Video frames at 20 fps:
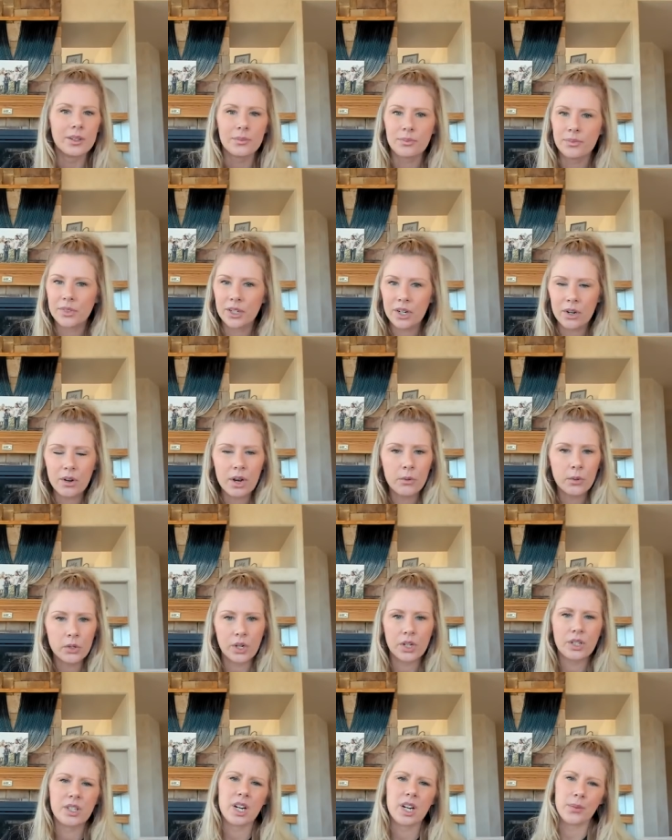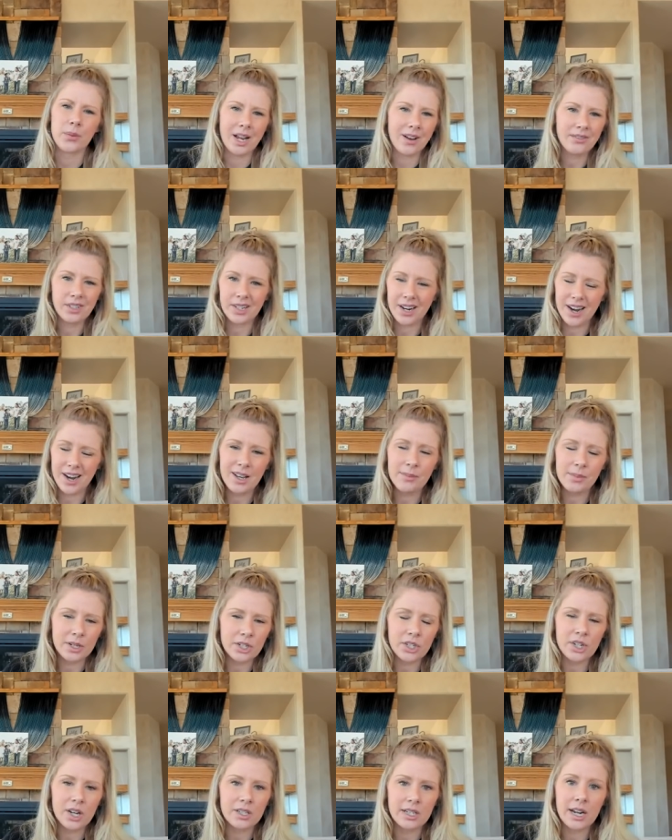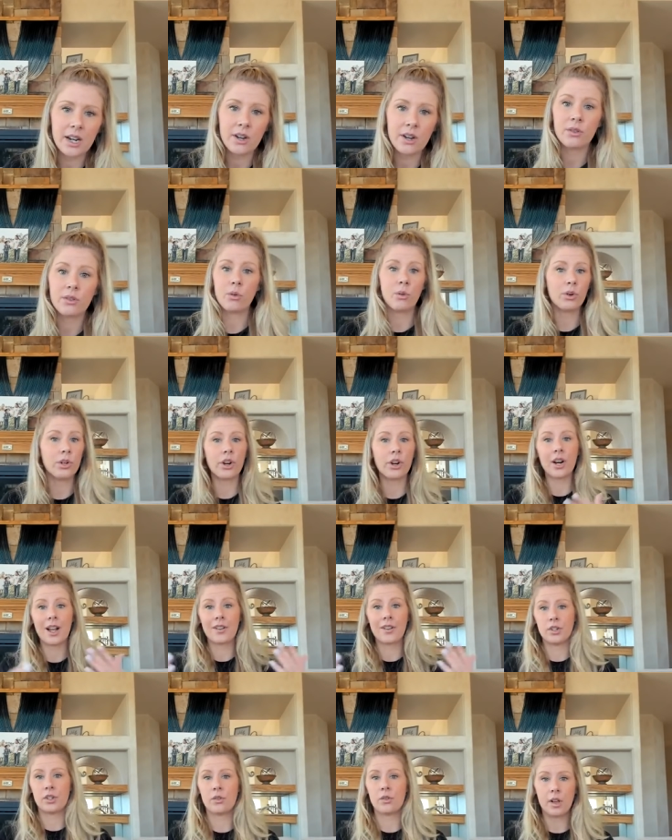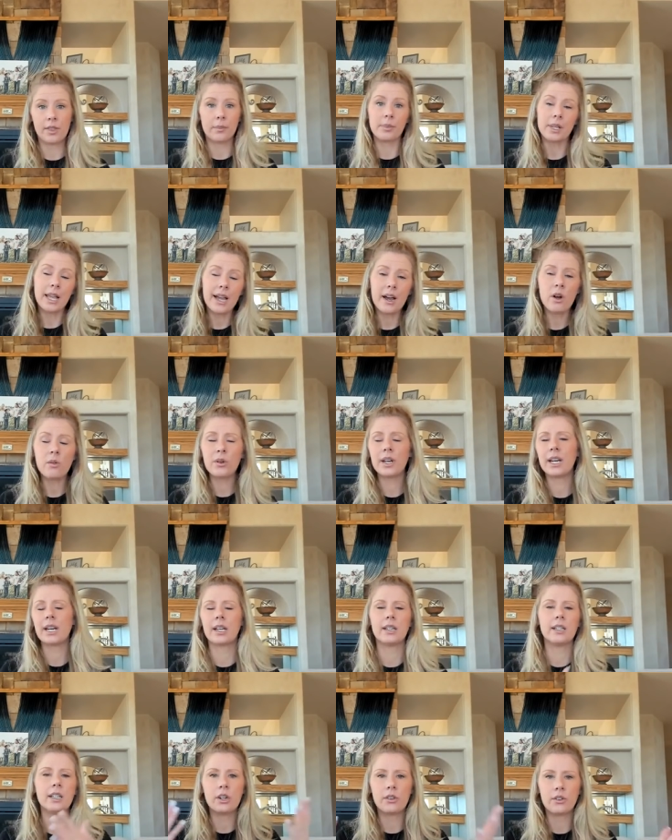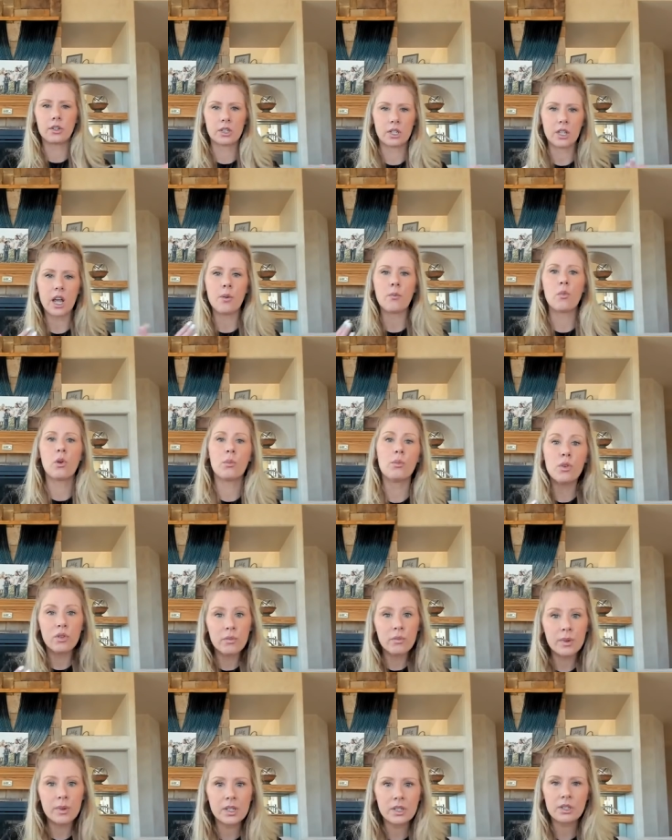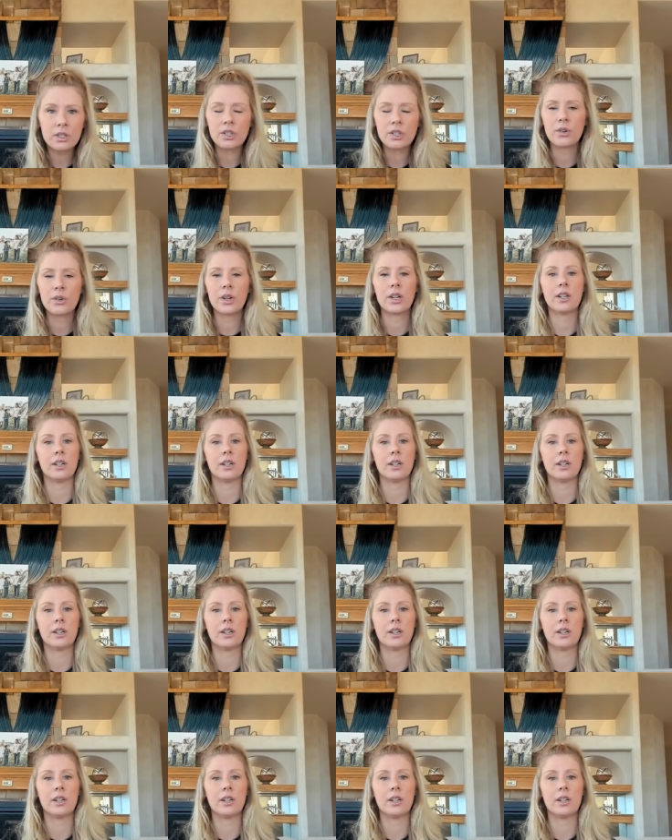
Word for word: you know, a retreat center would have to kind of be shut down or you're going to have to do all the plowing and, you know, there's a lot more movements to it.